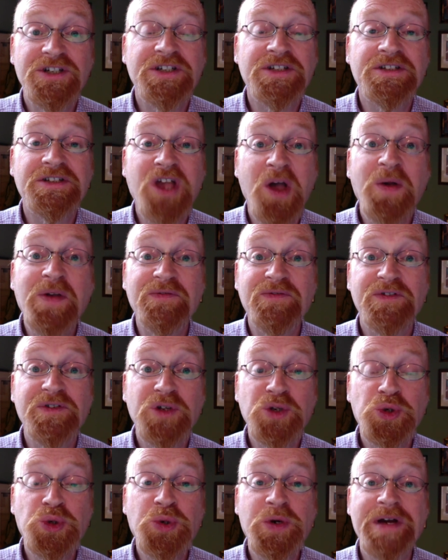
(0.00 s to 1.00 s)
just going for
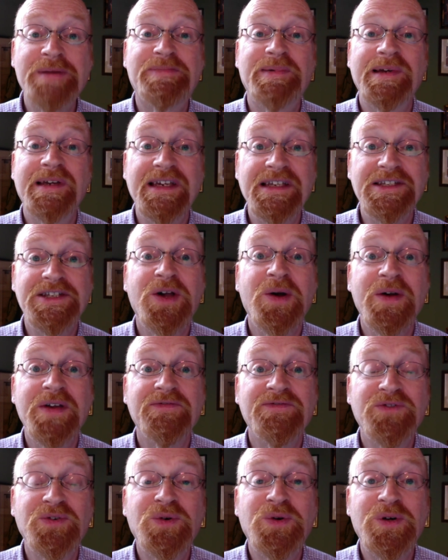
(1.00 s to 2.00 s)
the trip, he's
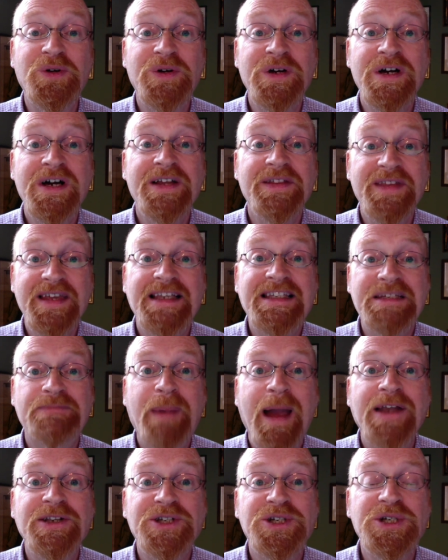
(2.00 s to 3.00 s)
going for the
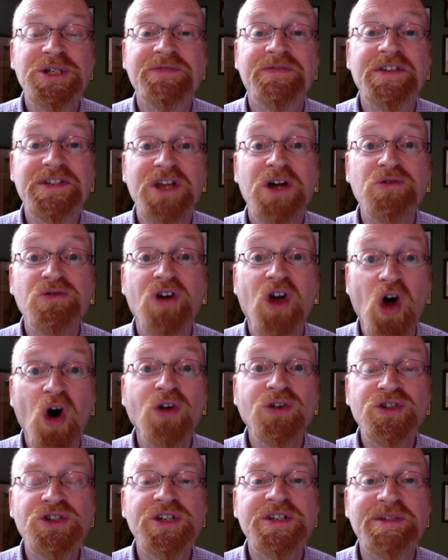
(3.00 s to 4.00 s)
expansion of his own
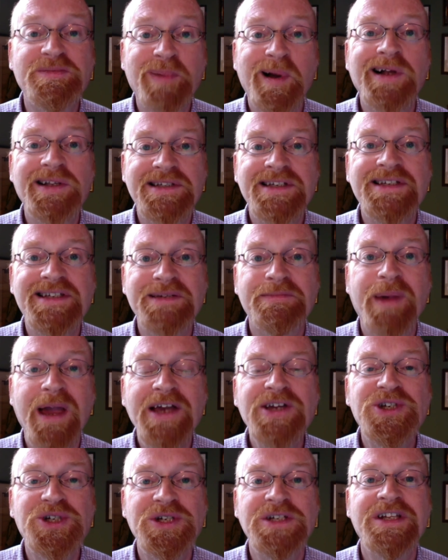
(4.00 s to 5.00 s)
conscious
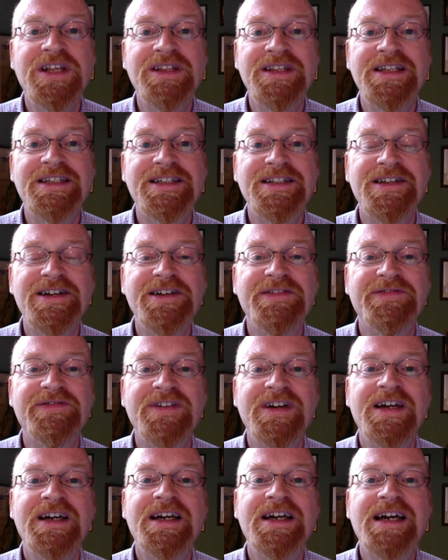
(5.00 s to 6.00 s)
participation in this life.
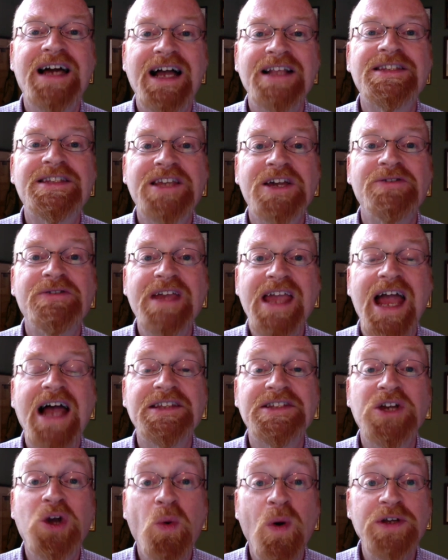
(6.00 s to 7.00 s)
And so he
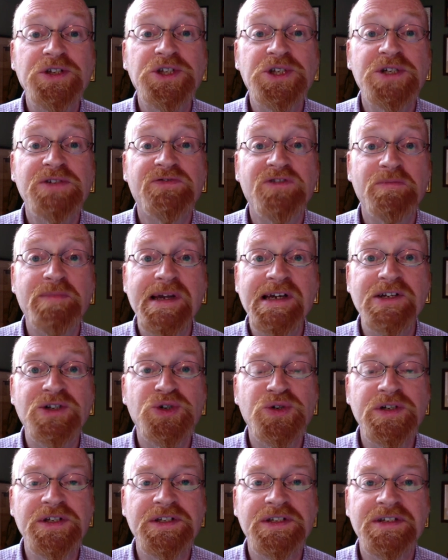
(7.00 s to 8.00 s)
has a question for
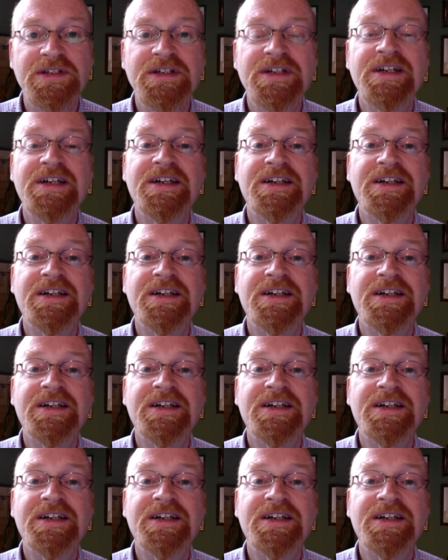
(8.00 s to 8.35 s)
Beatrice.